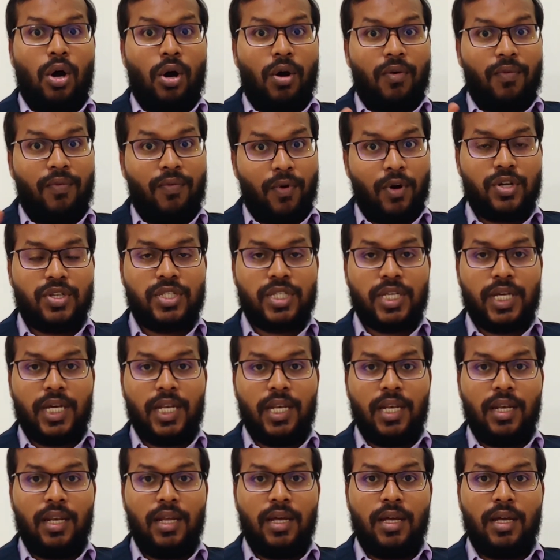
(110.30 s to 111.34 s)
for sale,
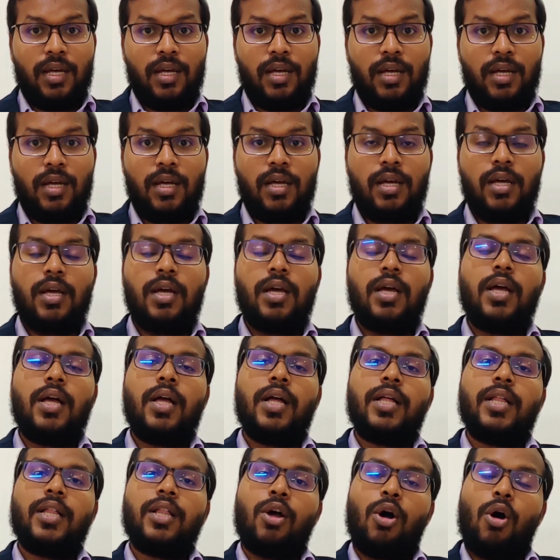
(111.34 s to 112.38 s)

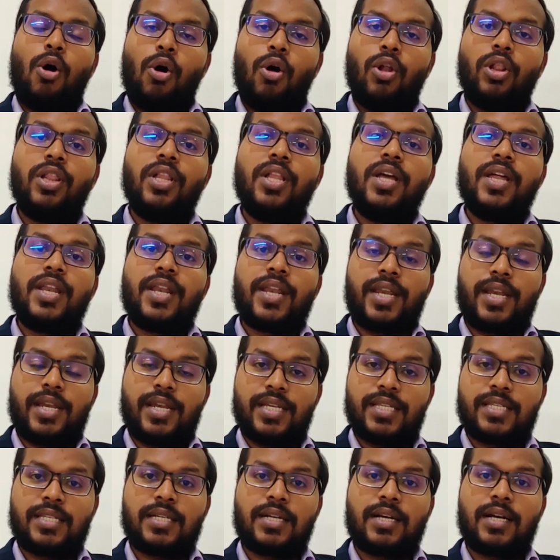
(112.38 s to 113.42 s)
all the
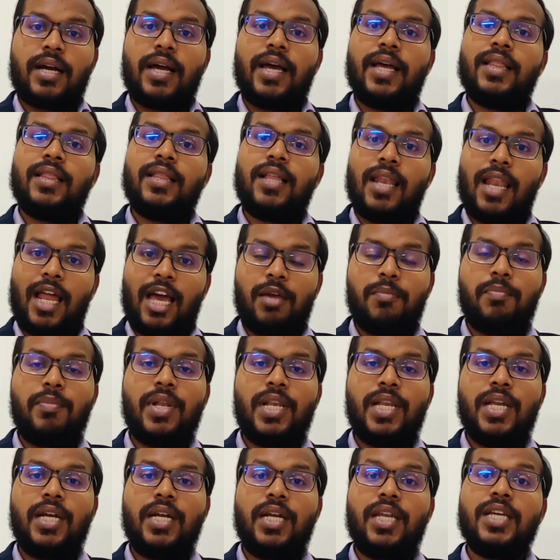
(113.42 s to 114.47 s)
risk and the
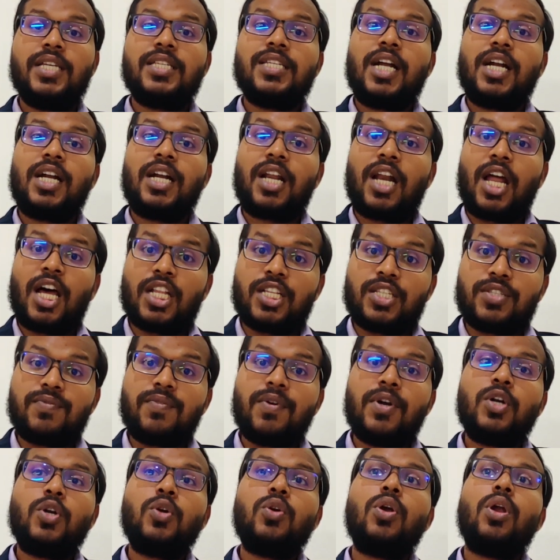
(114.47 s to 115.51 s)
liabilities are
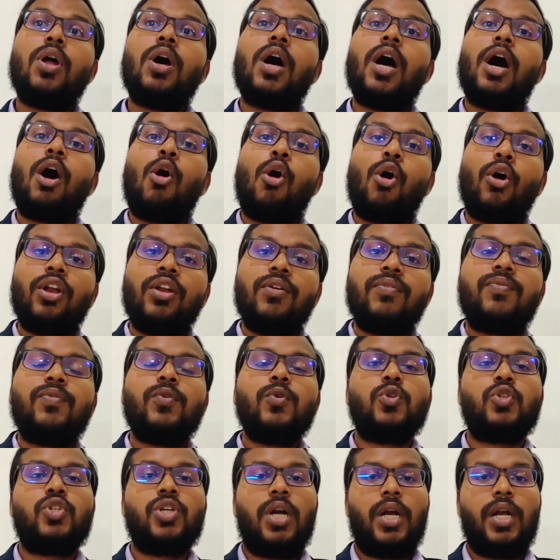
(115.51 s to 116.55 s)
transferred on a
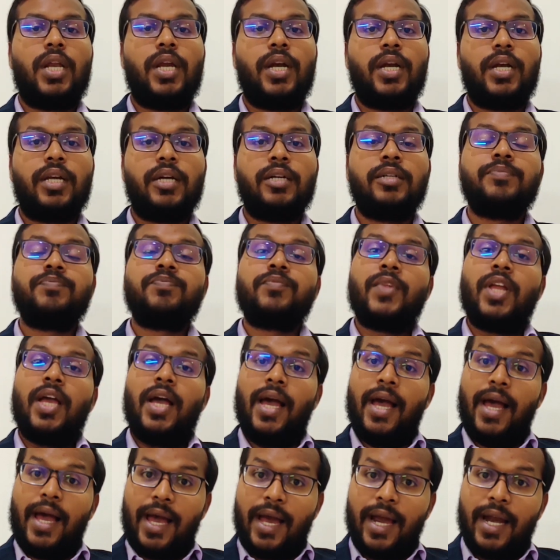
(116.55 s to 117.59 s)
future date,
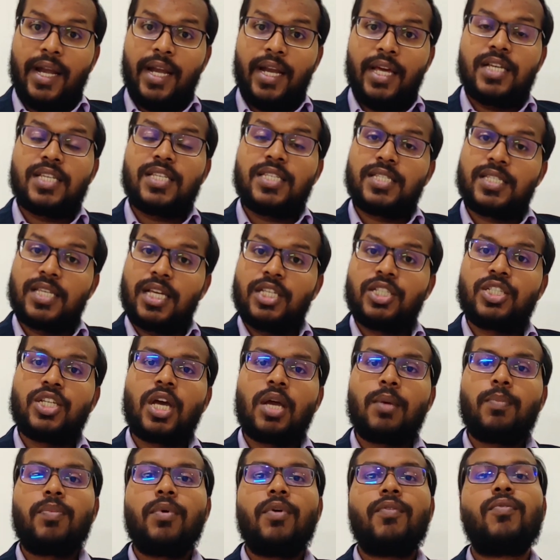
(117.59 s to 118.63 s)
and such
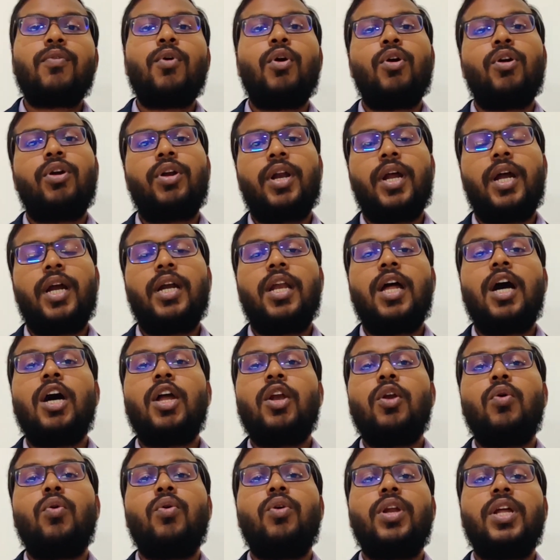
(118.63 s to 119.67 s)
type of contract are
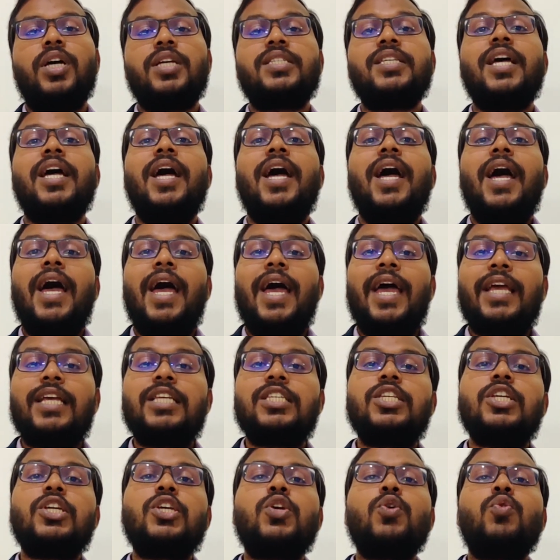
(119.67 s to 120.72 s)
known as
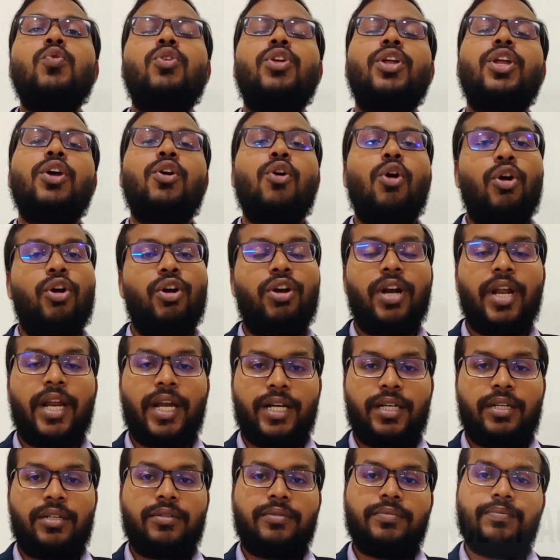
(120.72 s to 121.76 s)
executory
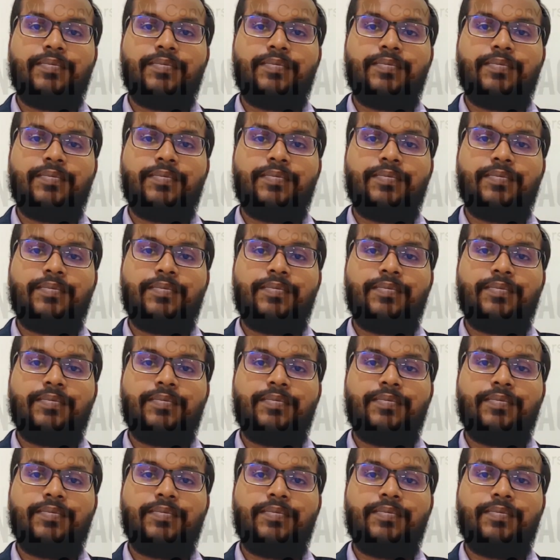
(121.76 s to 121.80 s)
contract.